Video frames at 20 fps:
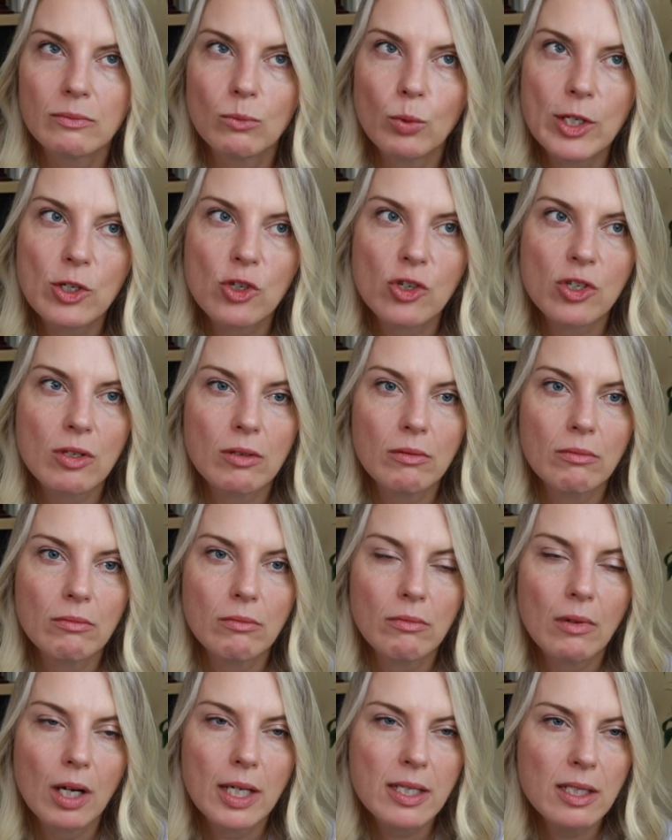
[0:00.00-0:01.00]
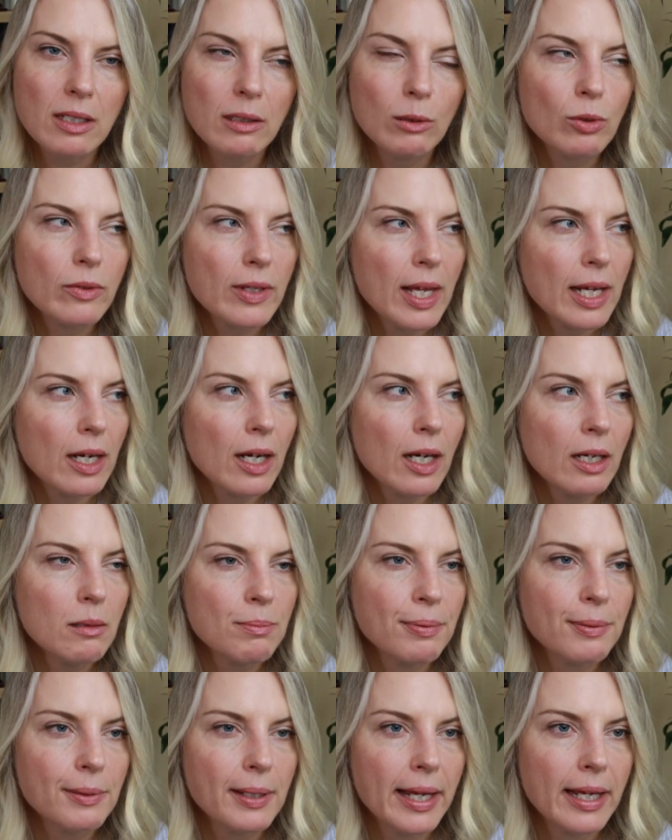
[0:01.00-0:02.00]
which I did look that
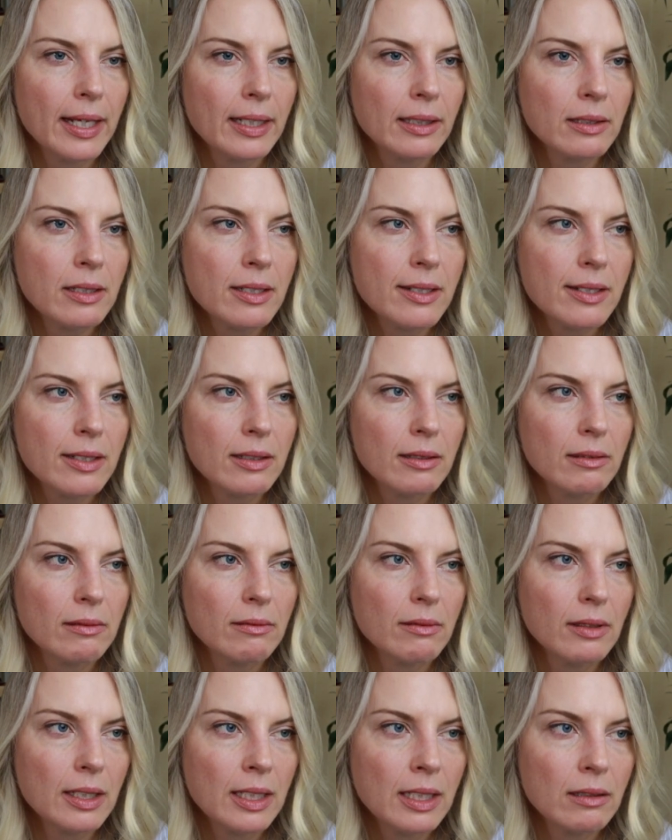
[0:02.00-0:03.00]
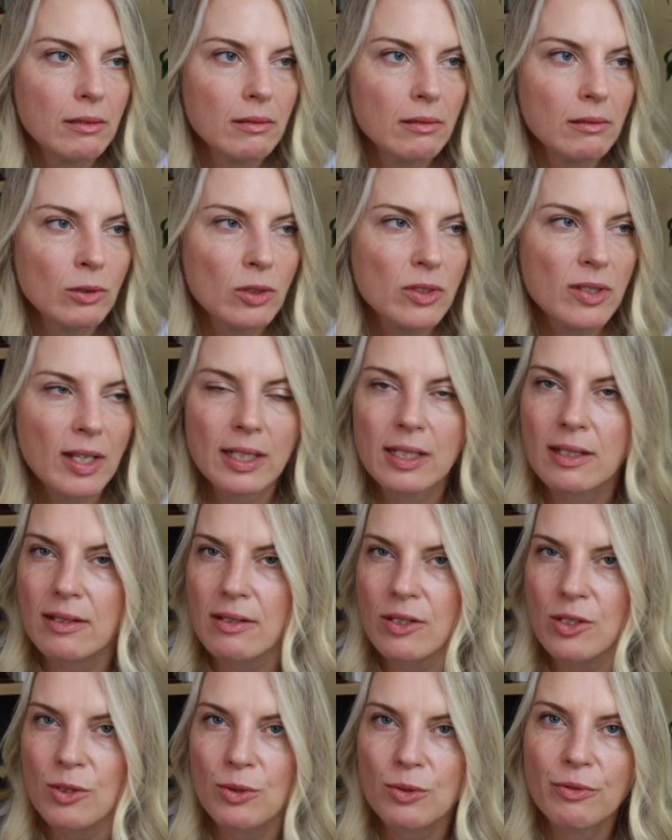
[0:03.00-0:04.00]
up and it looks like it's
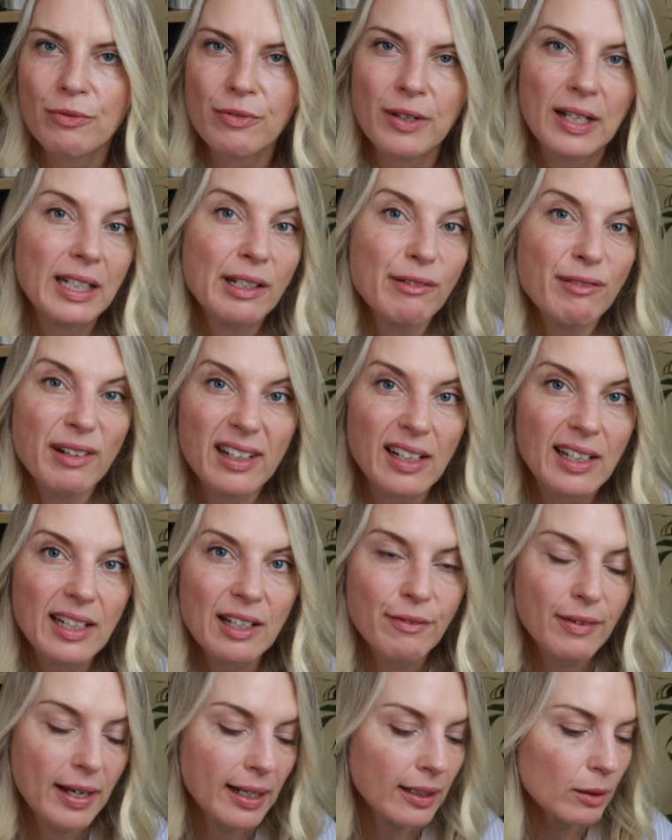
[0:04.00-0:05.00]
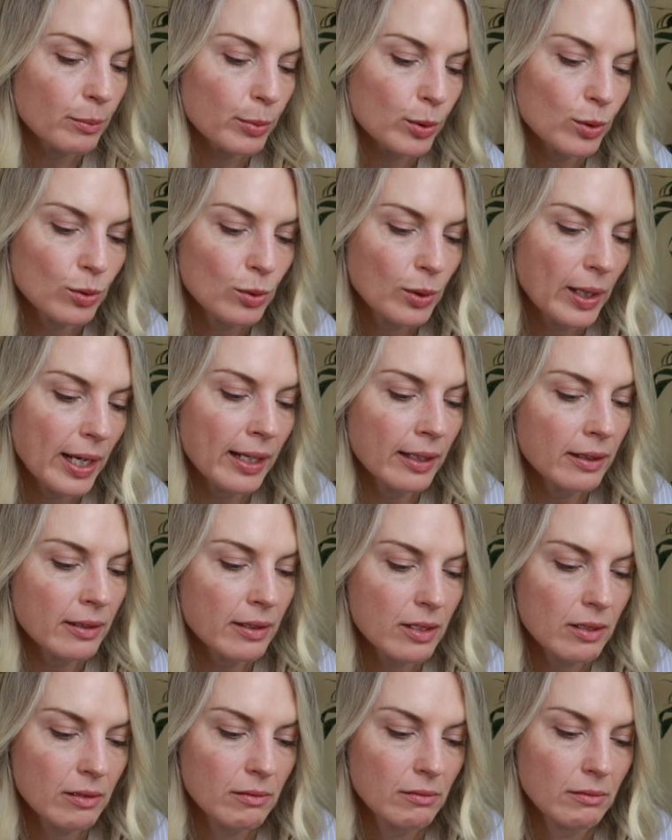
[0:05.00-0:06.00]
still fairly readily available
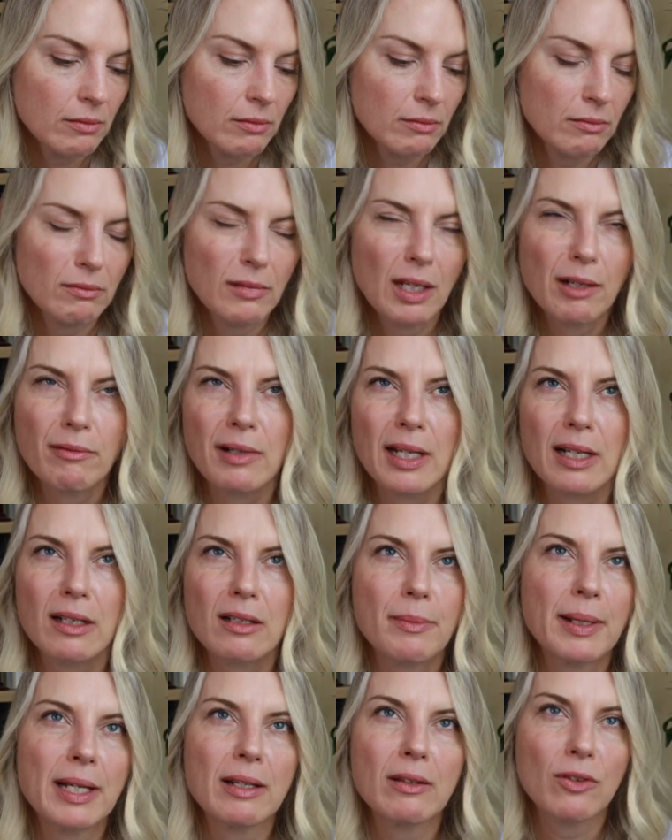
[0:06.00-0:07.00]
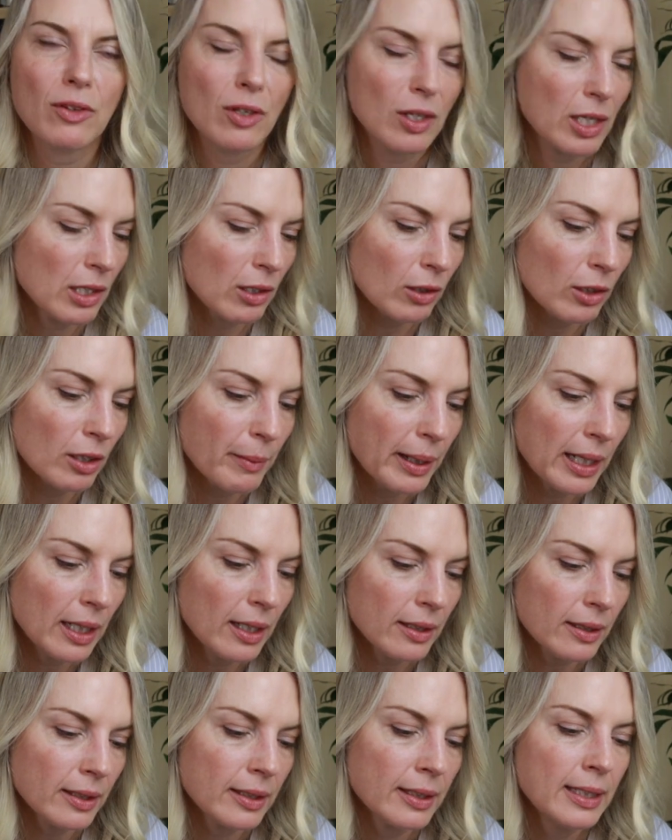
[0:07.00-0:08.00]
and around about the $30
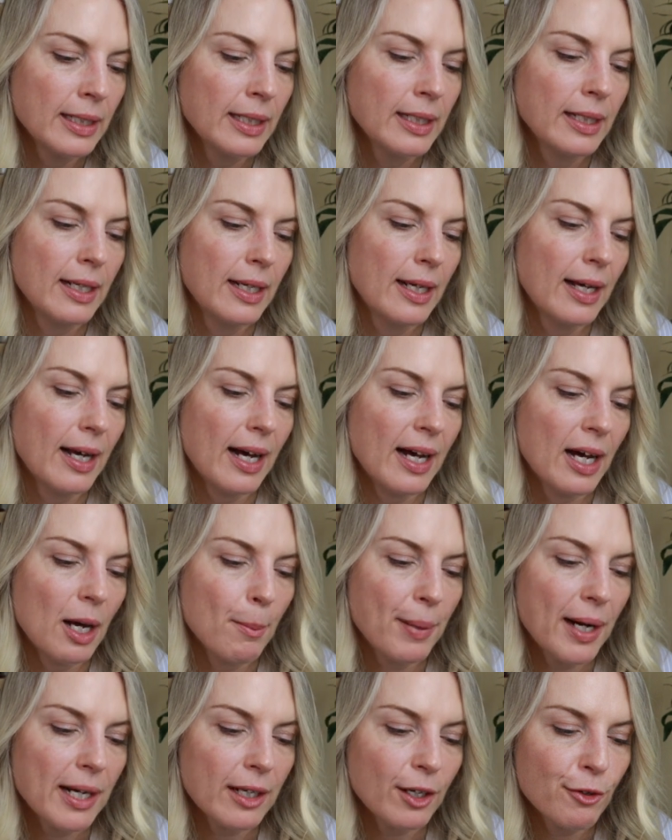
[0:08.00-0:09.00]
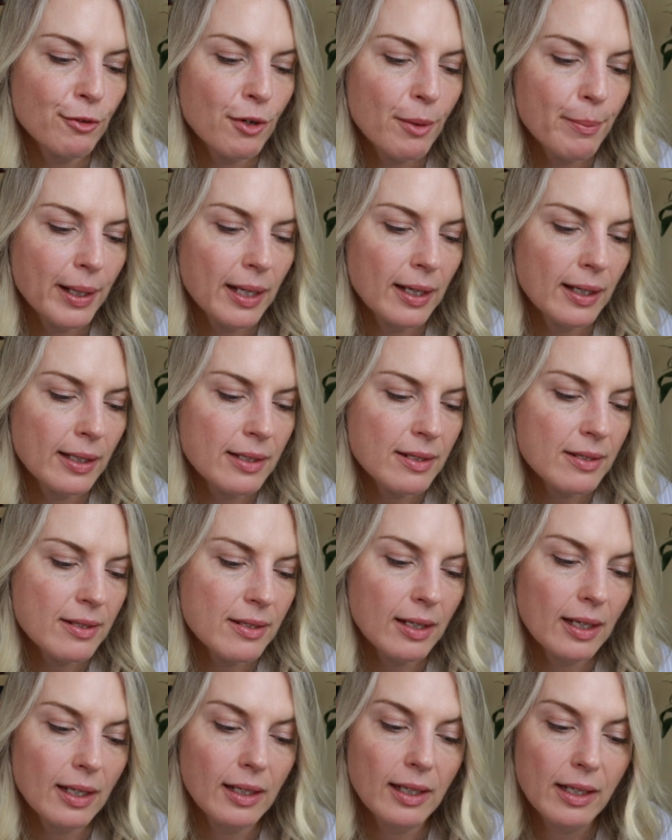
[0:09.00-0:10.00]
mark. Uh, Paco Rabanne's
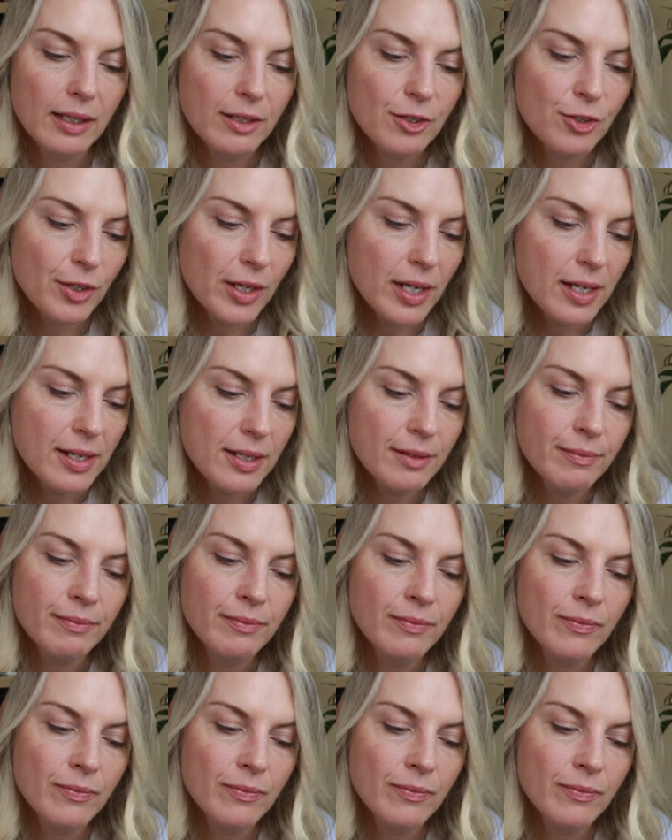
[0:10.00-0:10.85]
Calandre,